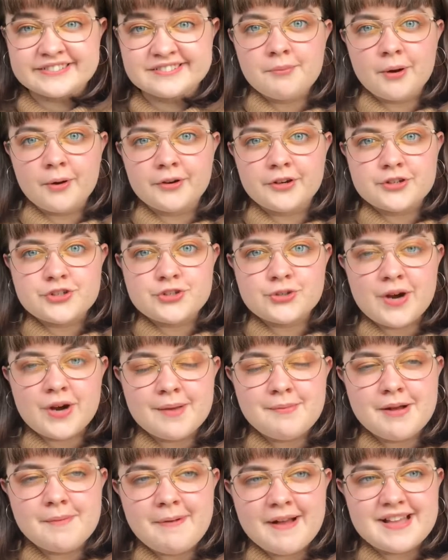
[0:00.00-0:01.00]
But I'm gonna try
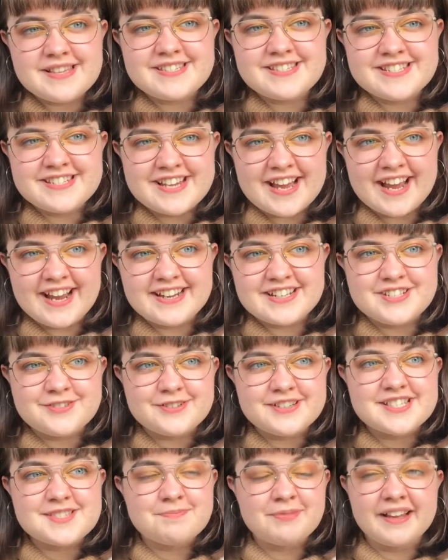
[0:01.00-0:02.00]
my best today to
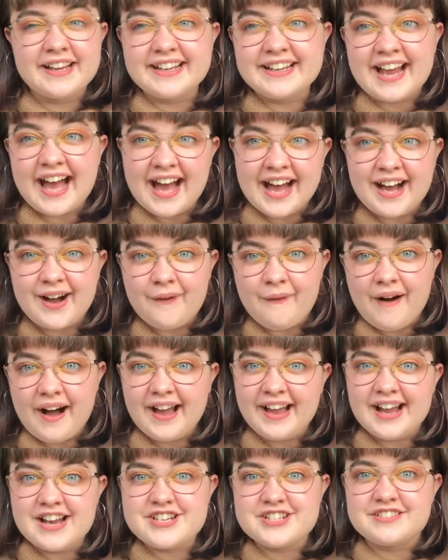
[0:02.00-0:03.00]
explain how I
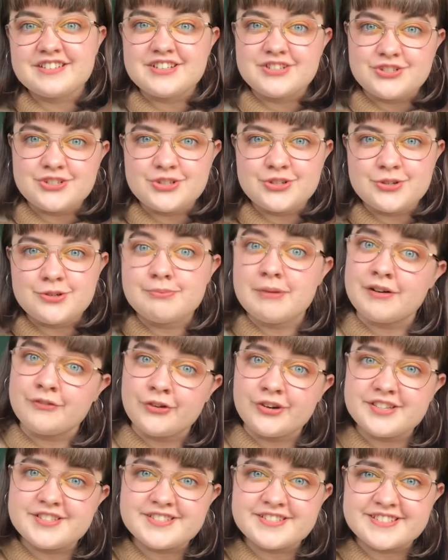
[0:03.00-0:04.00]
actually do my
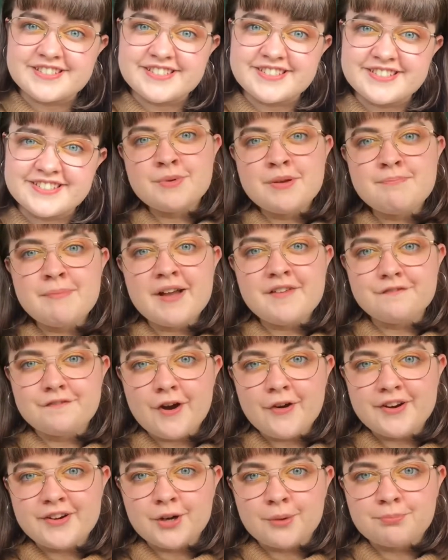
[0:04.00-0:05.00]
voices. So in my
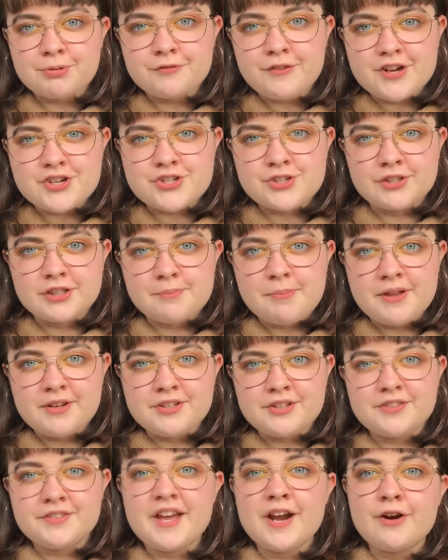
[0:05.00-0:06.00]
very non-professional
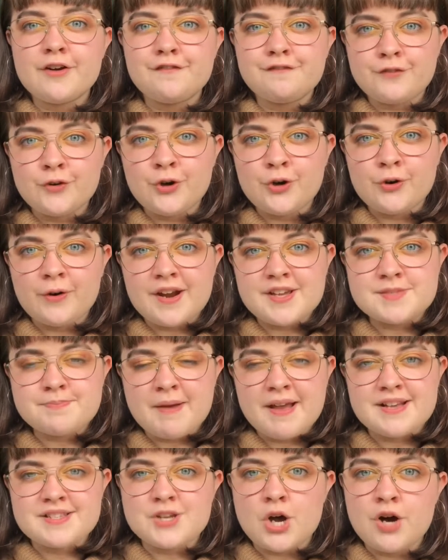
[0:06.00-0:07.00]
opinion, there are 4
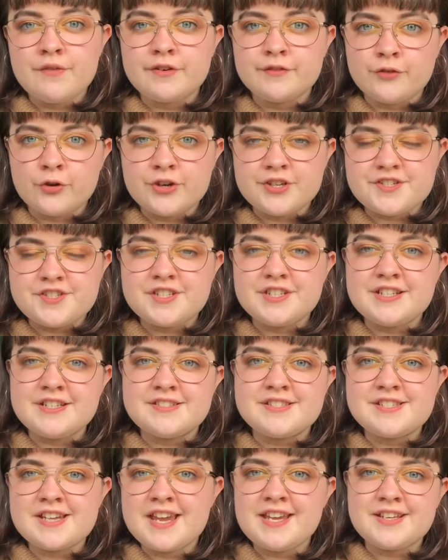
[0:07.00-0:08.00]
aspects of a voice you need
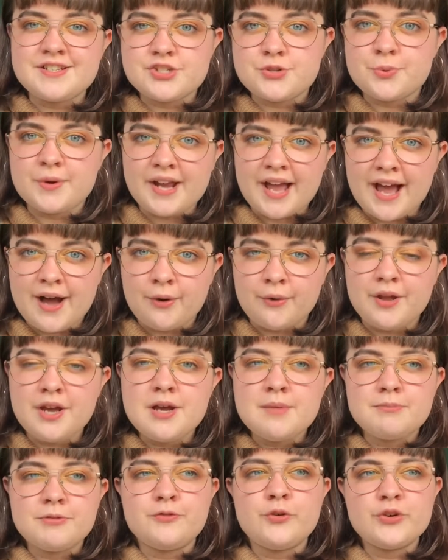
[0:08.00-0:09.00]
to take into account
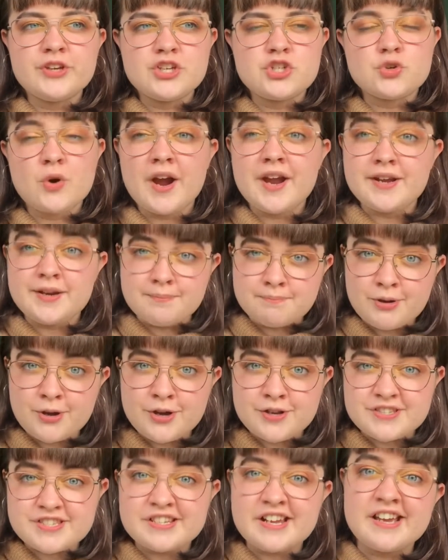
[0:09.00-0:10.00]
before you try and
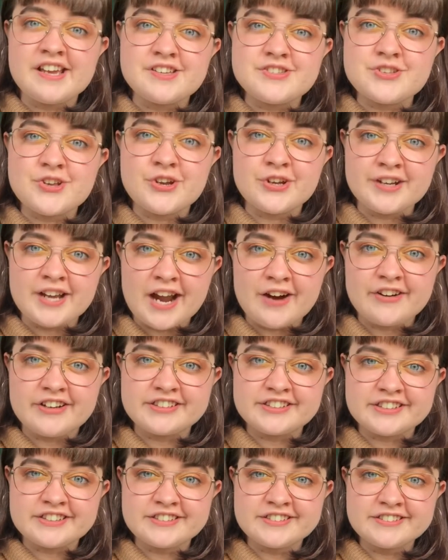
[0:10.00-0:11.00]
impersonate a certain
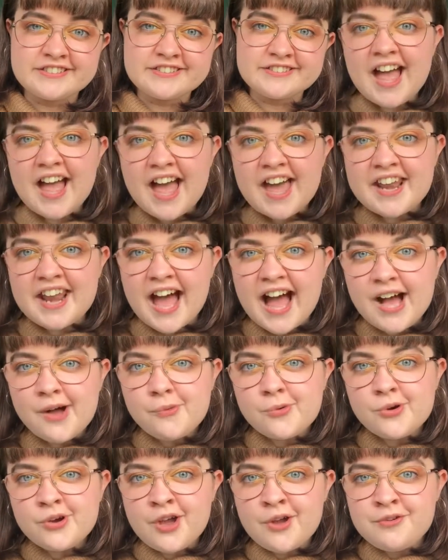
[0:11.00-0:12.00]
character. And I
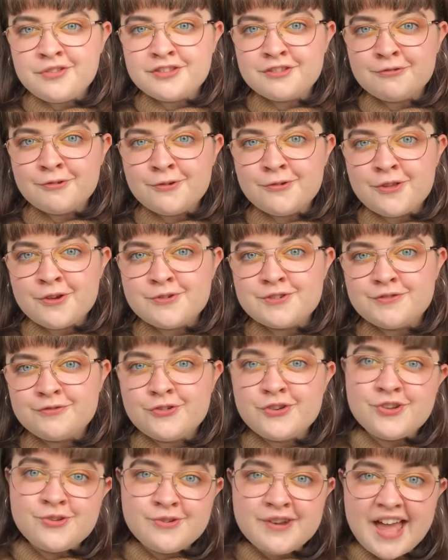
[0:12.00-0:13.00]
will go through those for
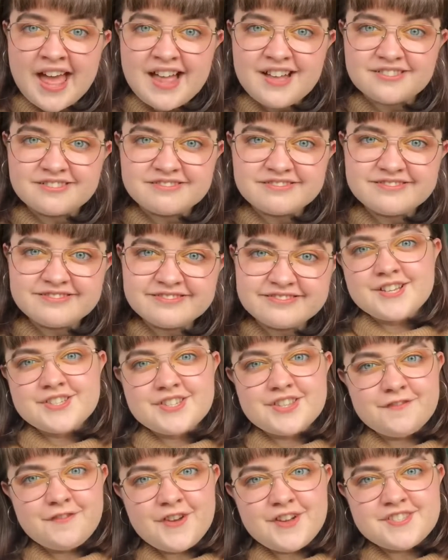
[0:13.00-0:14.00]
you now. So
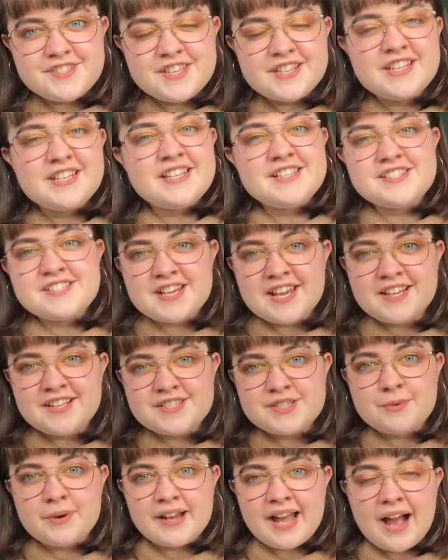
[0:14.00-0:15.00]
the first thing you need to take
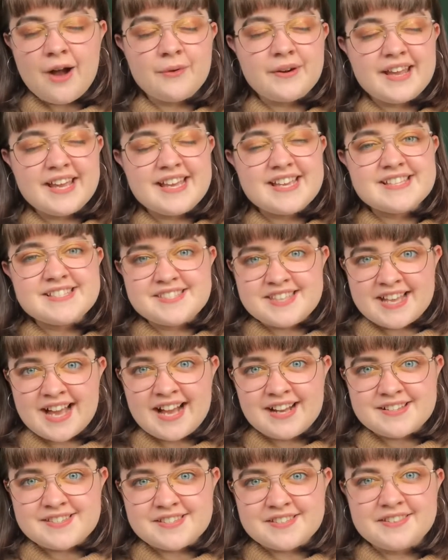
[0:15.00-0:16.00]
into account is the
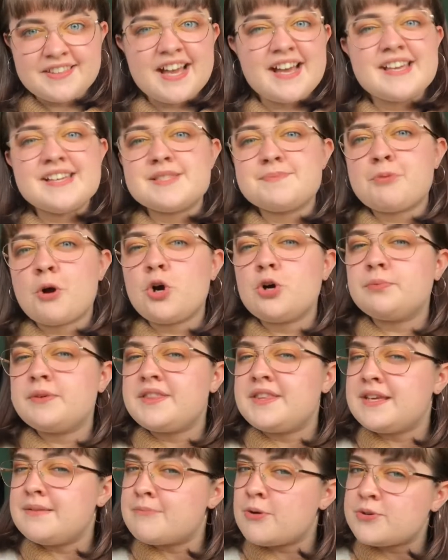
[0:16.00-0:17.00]
accent. That is probably
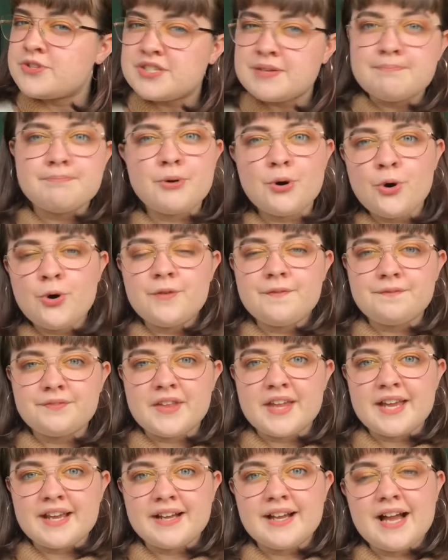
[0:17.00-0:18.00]
the most important
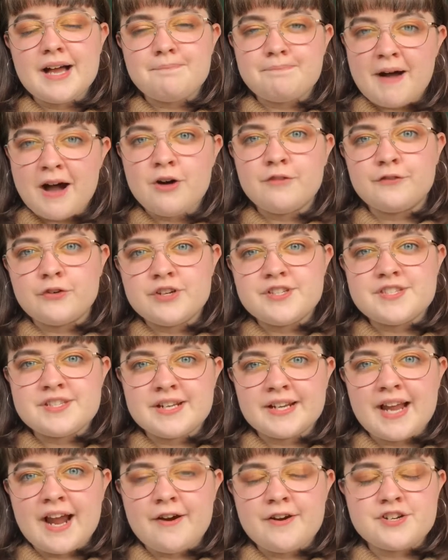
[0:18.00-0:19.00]
thing about voicing
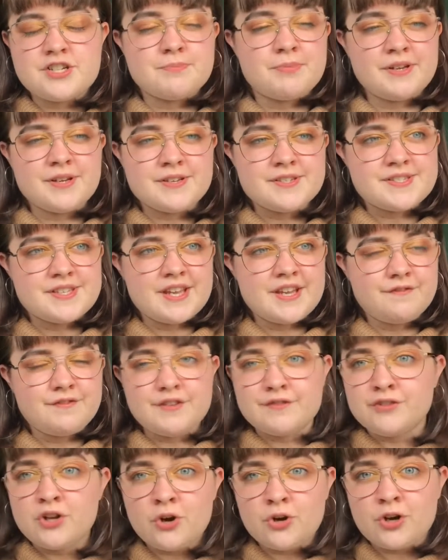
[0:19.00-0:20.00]
a character, because if
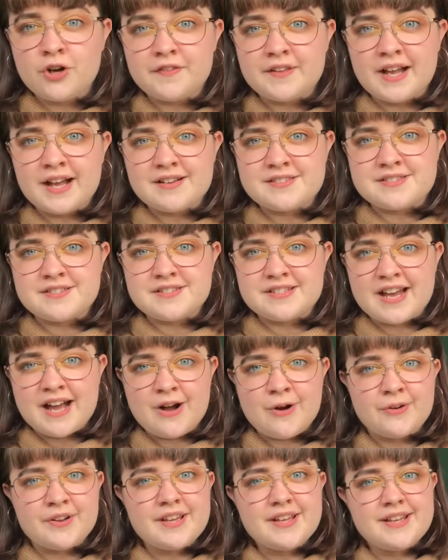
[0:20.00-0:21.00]
you've not got the accent
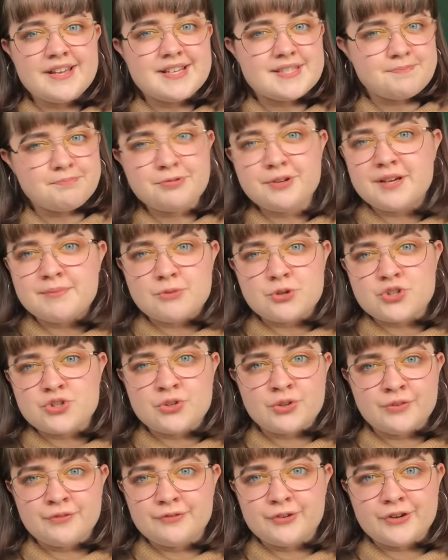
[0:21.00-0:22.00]
down, it's pretty much
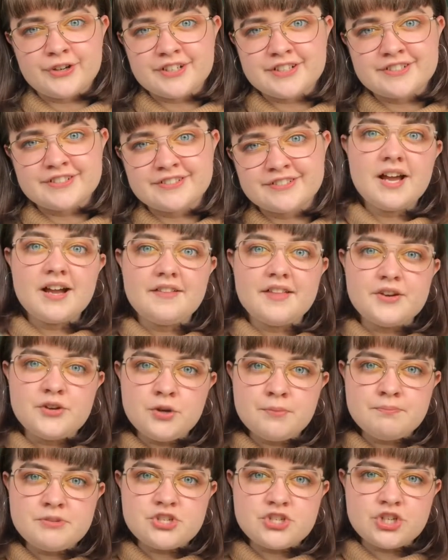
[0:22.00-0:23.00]
null and void. And then
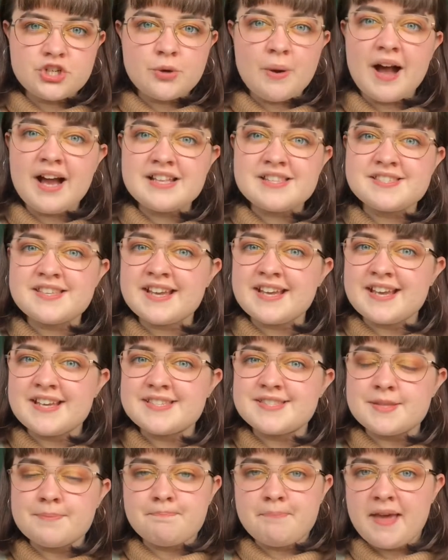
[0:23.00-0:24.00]
number 2, I'd say, is
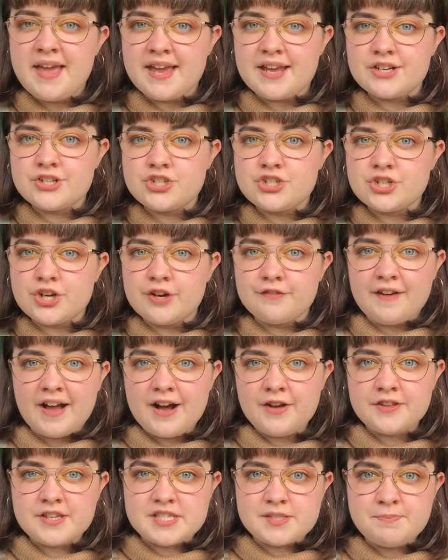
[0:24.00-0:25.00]
the pitch of
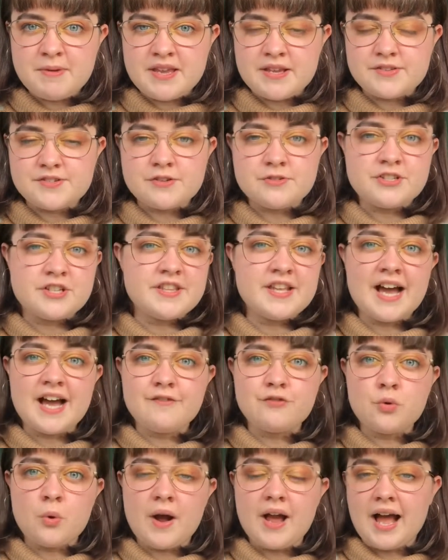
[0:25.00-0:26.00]
how they speak. So do they
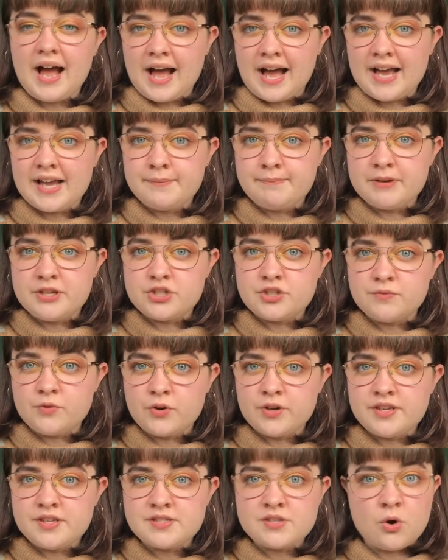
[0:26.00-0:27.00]
have quite a high-pitched
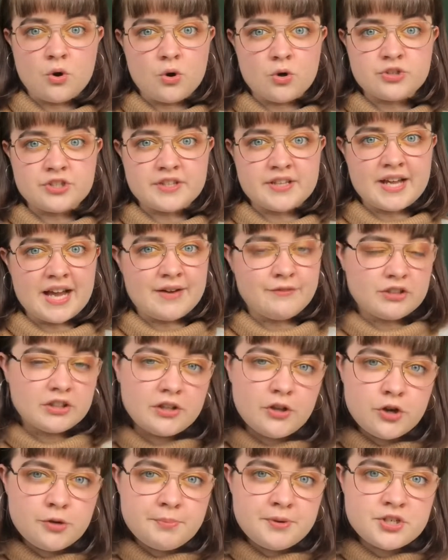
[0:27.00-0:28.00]
voice, or do they have a
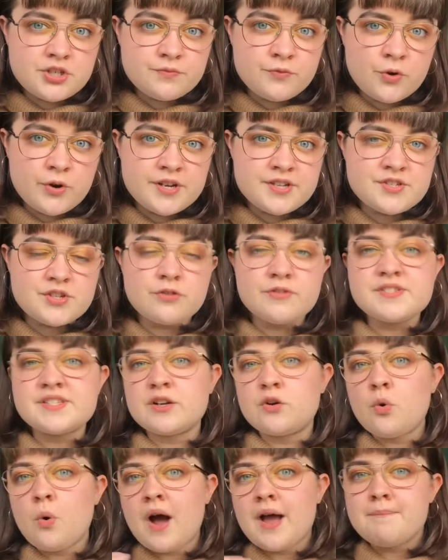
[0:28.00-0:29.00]
low-pitched voice, or is
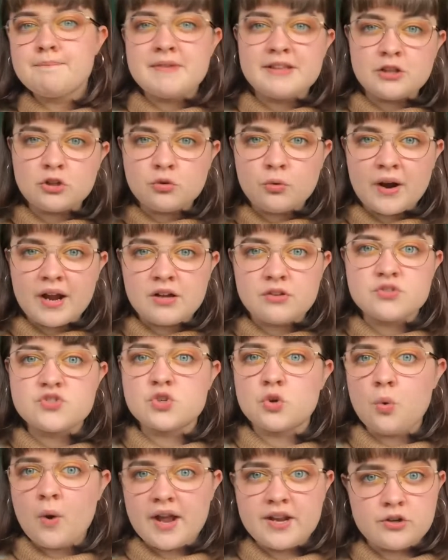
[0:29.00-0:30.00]
it quite middle ground, so
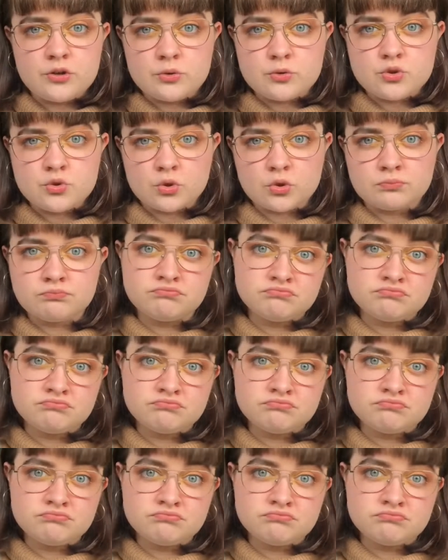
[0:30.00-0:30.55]
quite neutral?